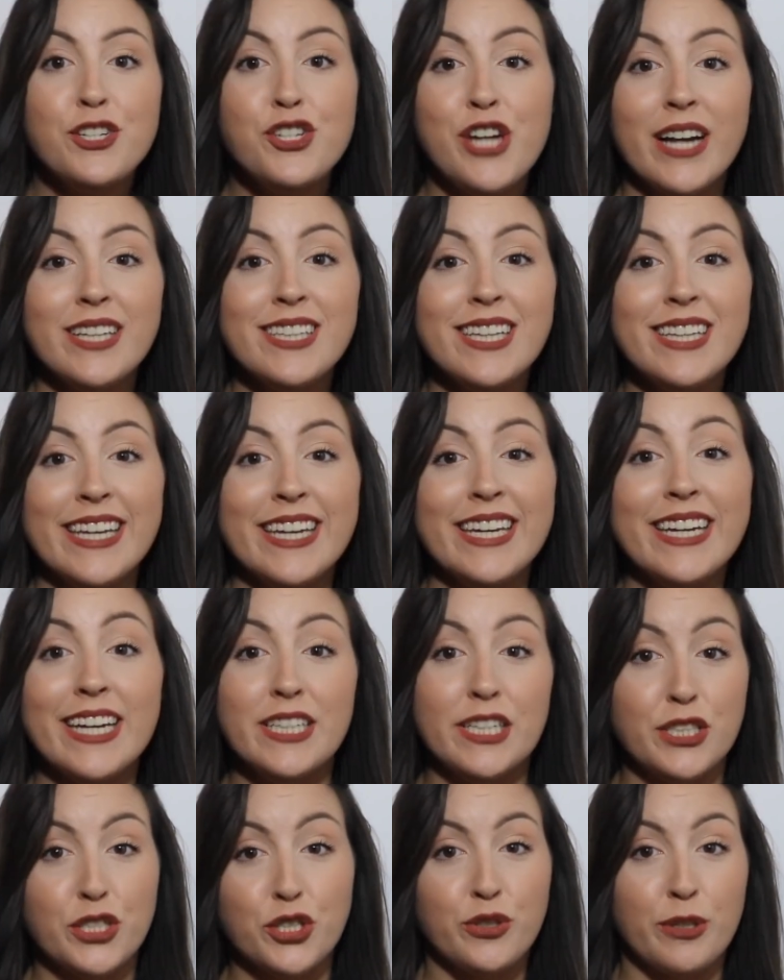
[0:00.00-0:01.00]
Check the link
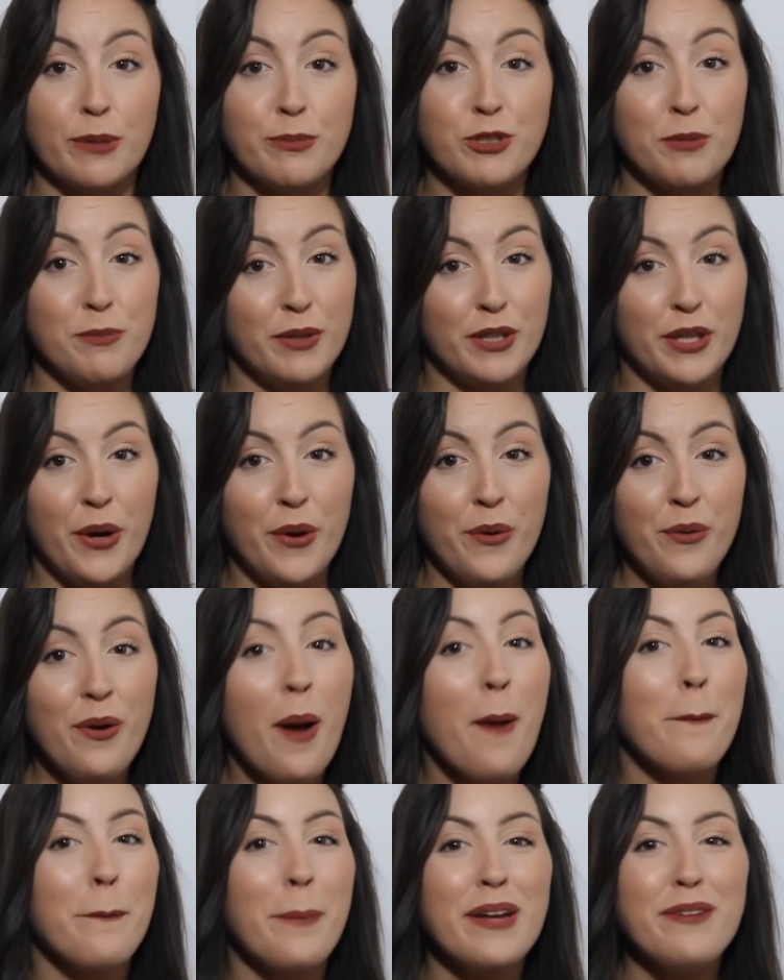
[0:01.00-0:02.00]
in the description
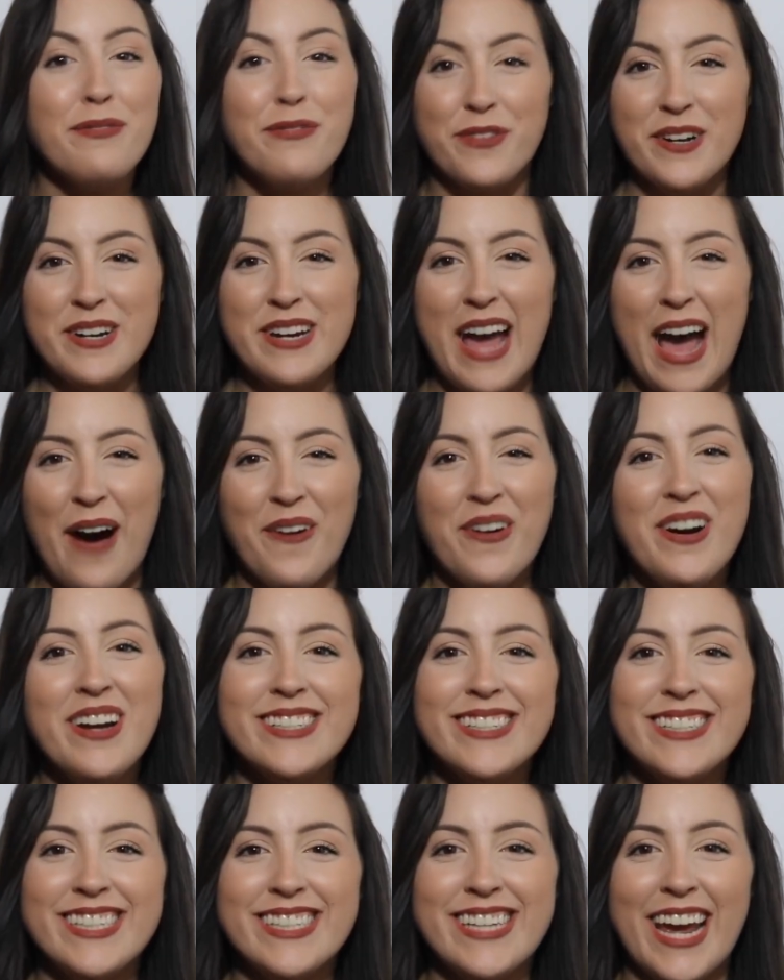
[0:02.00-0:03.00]
below, but for now,
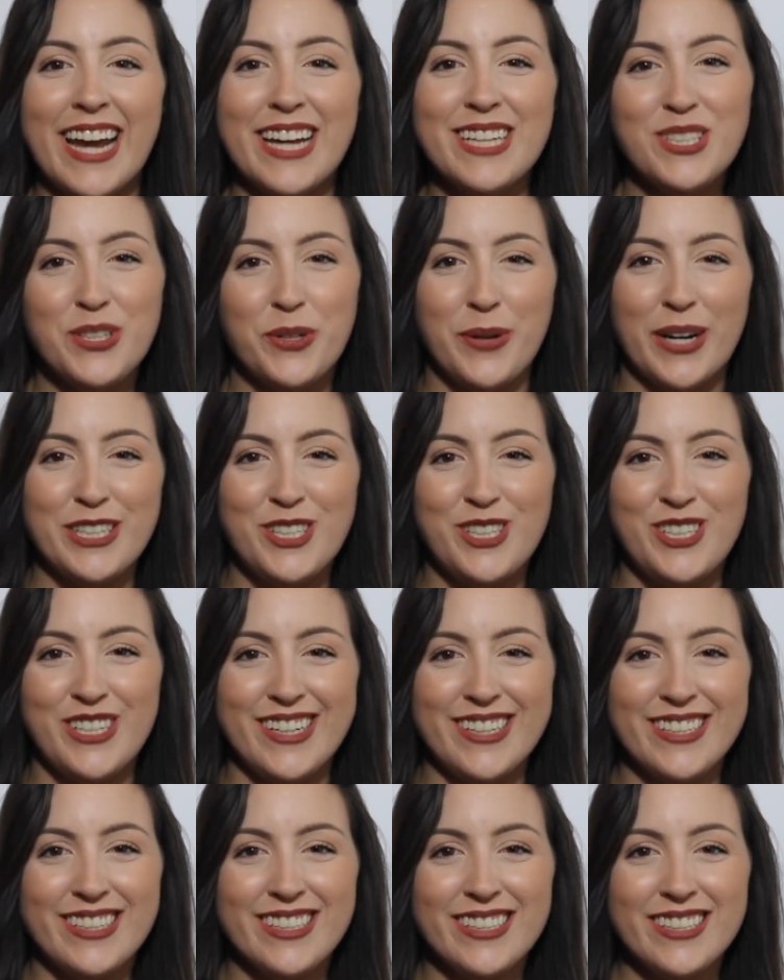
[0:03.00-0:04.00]
today's
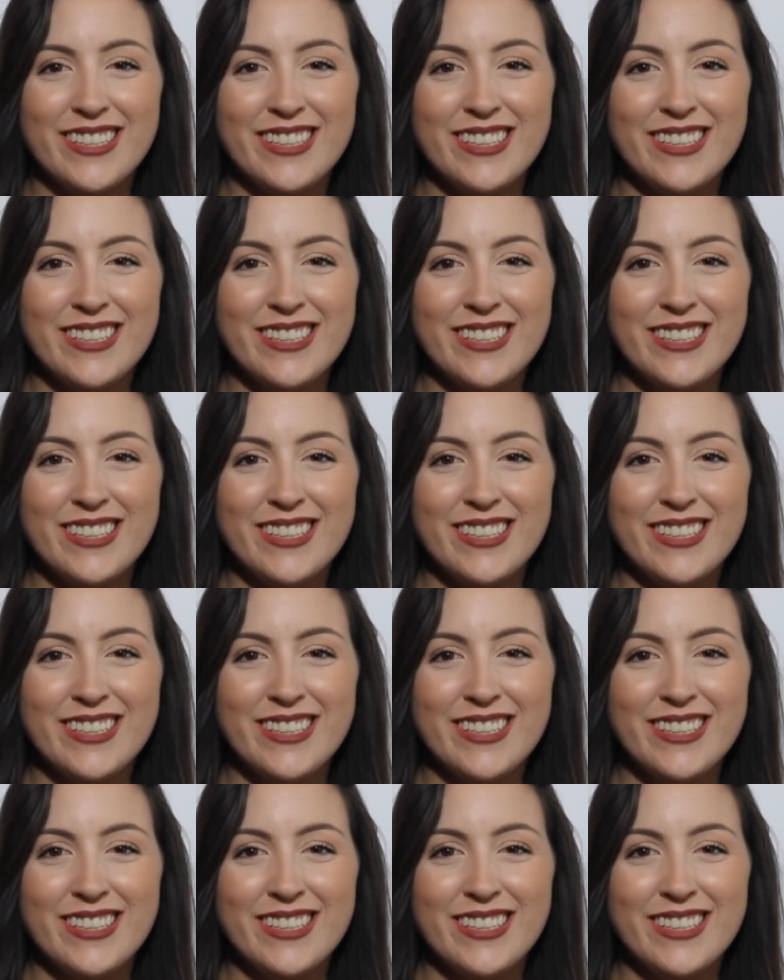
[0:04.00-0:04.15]
question.